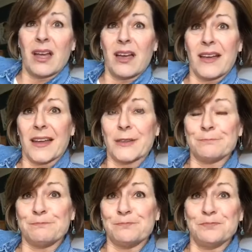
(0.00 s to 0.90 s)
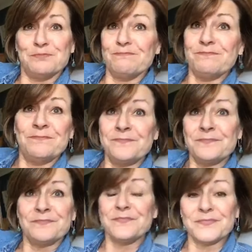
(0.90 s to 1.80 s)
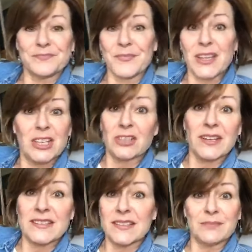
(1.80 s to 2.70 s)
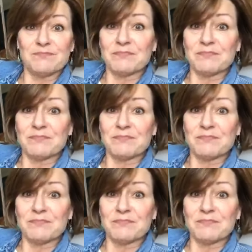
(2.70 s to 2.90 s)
None idea.